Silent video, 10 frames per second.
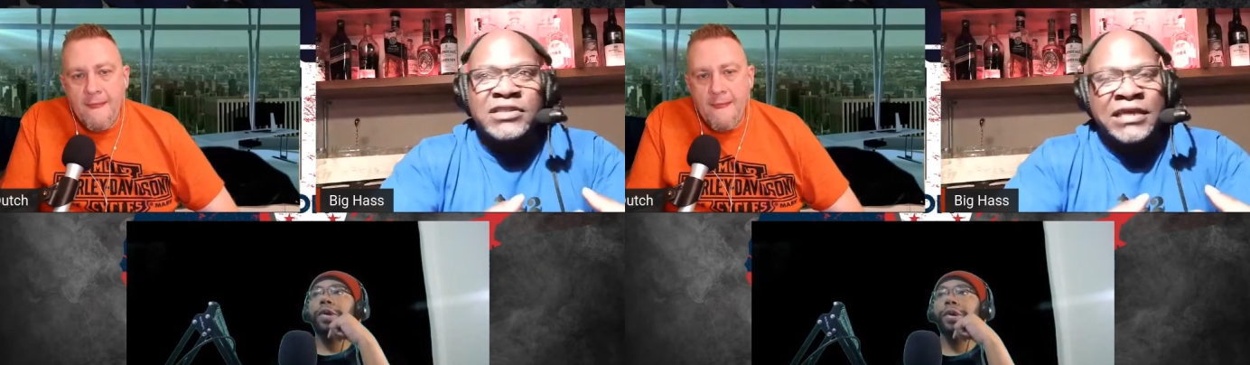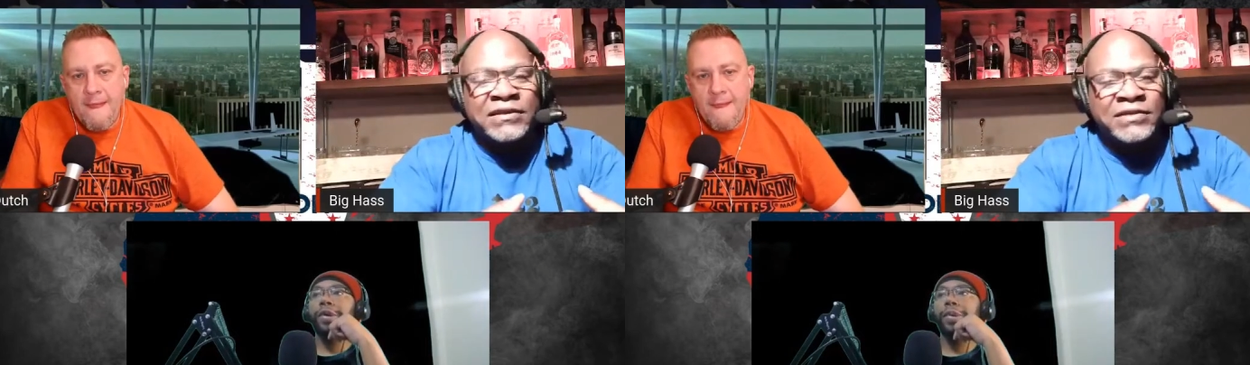
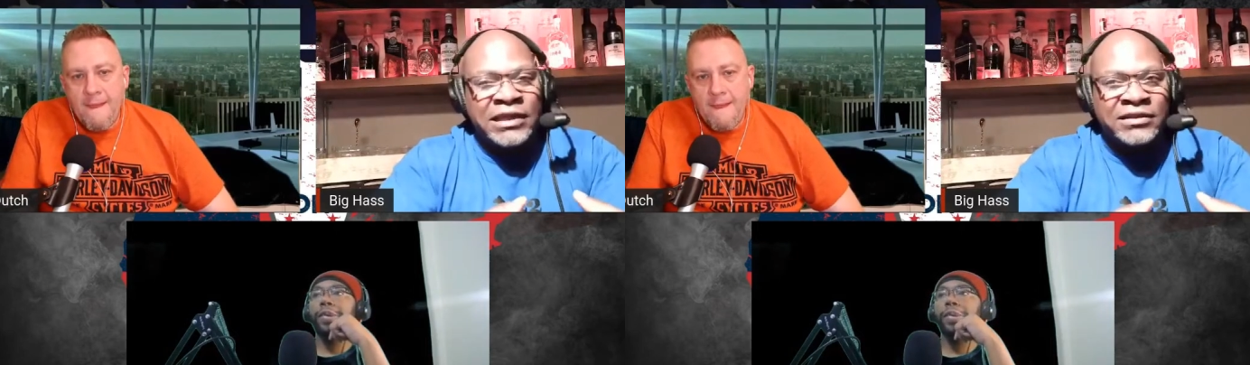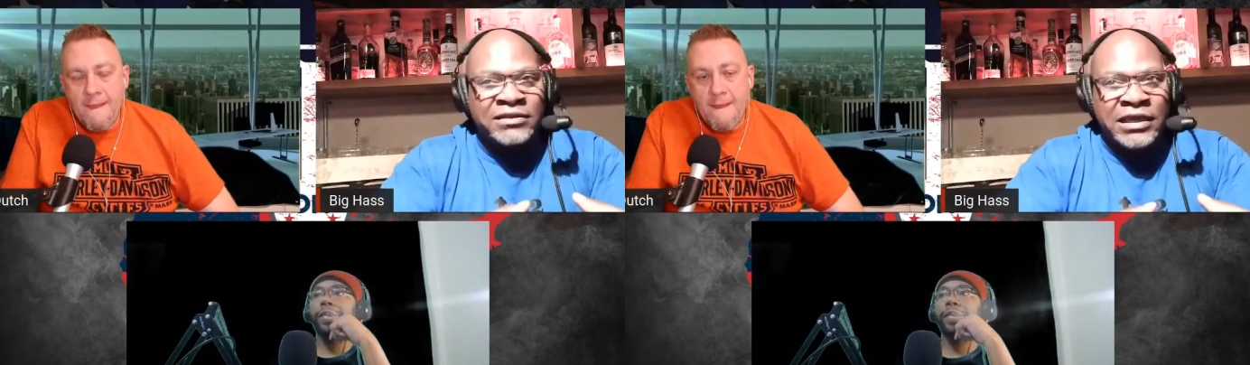Speaker 1: they
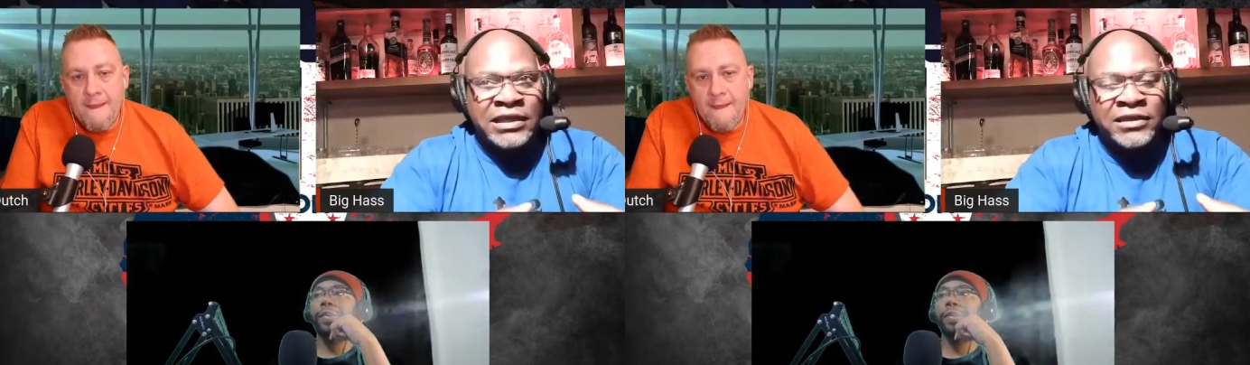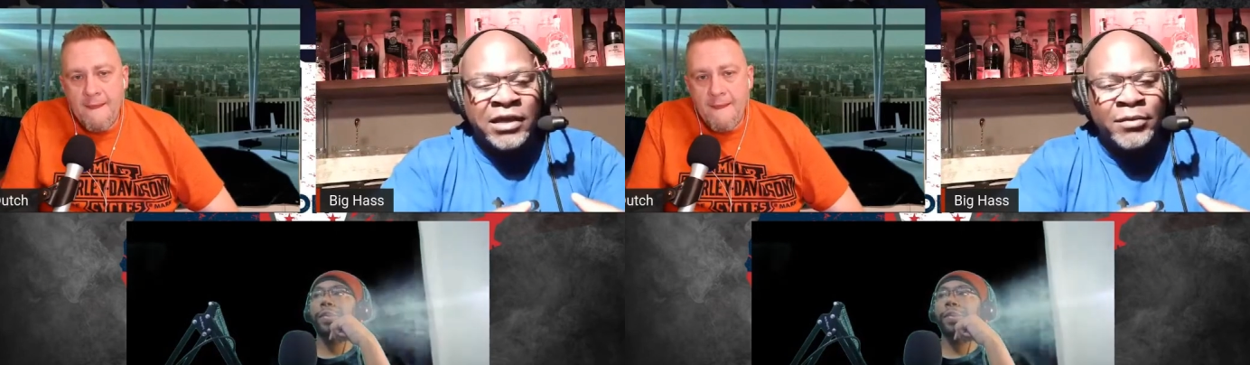they
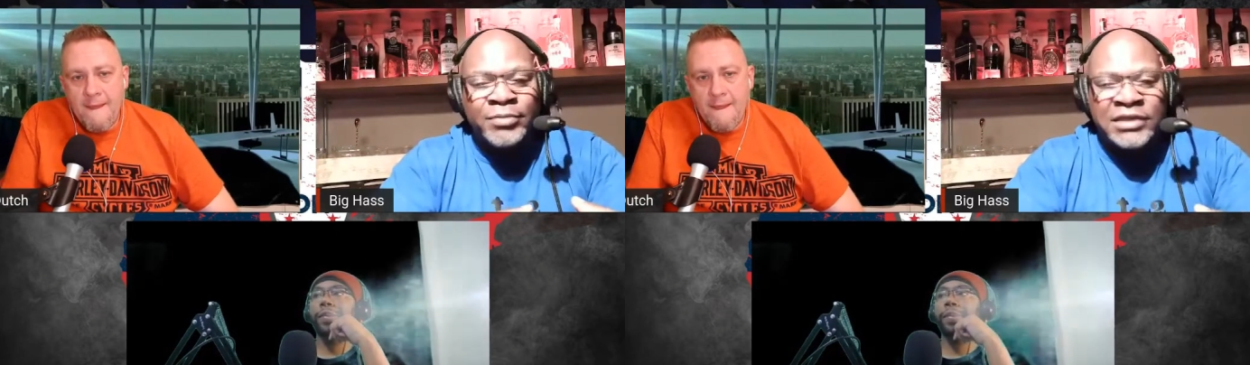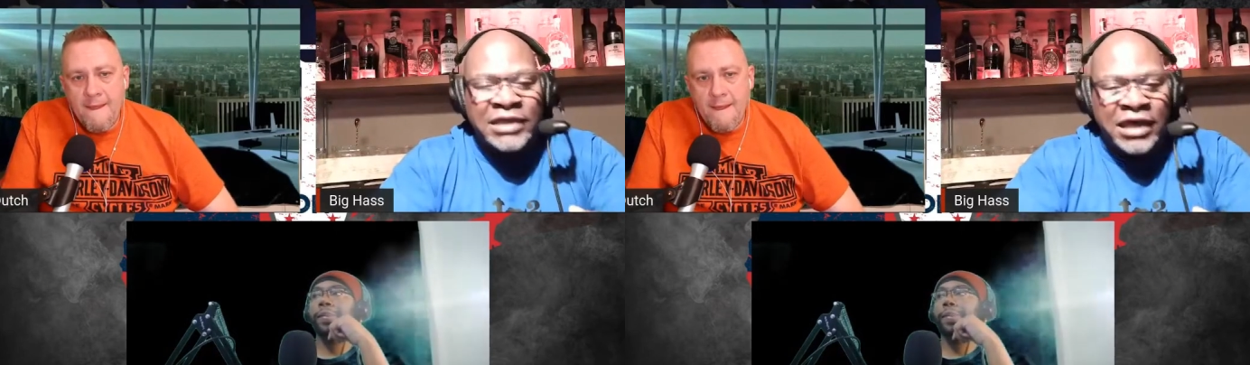they come
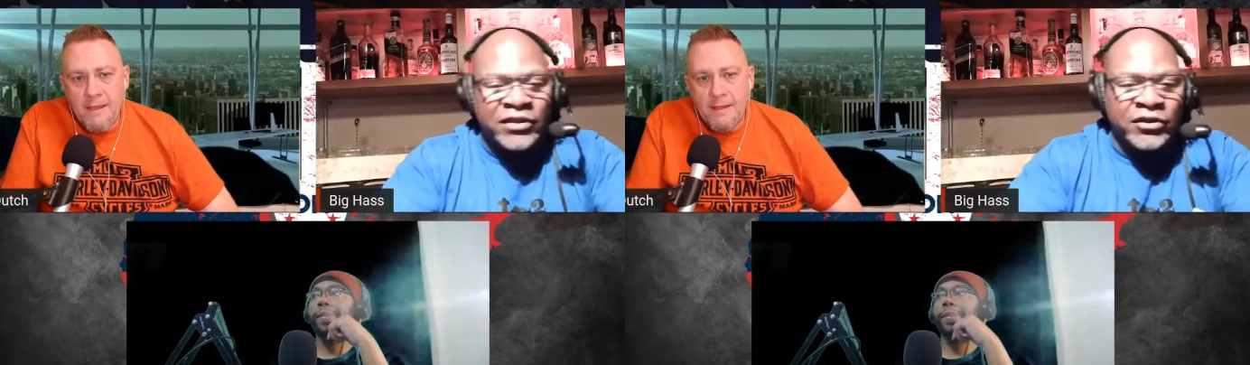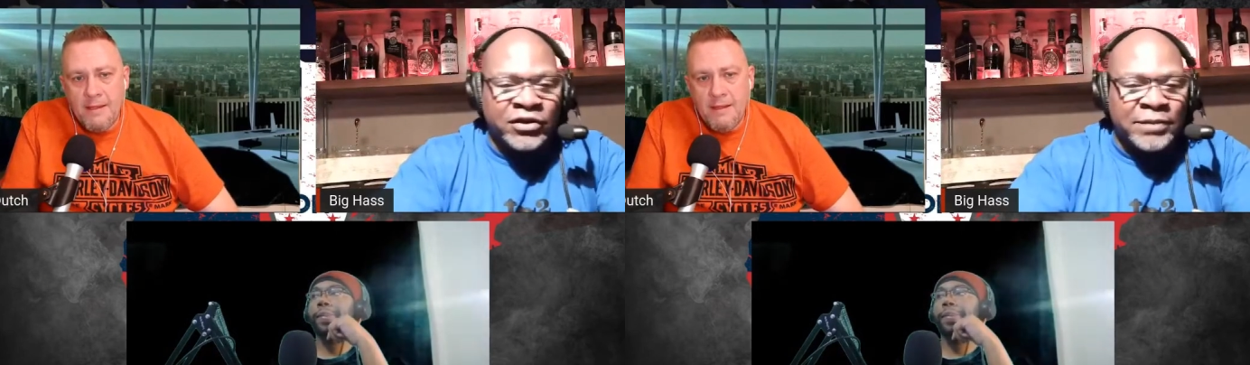up
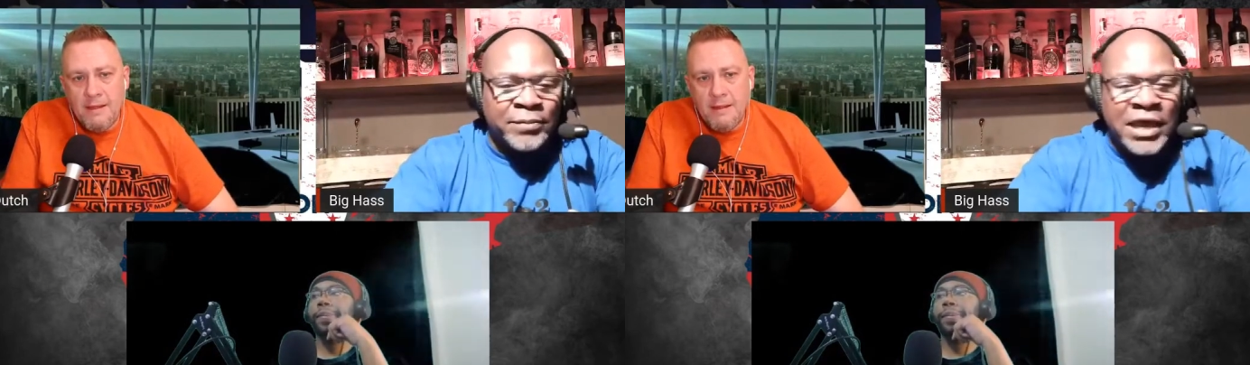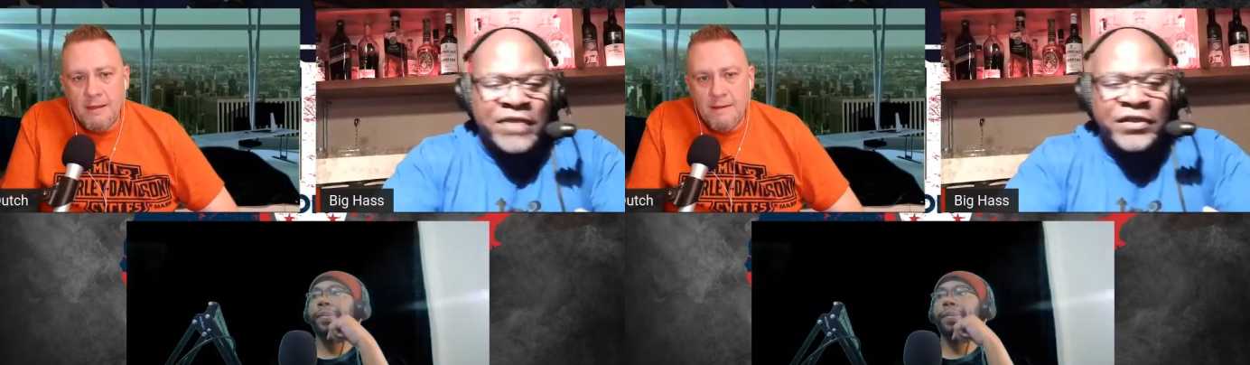together and pay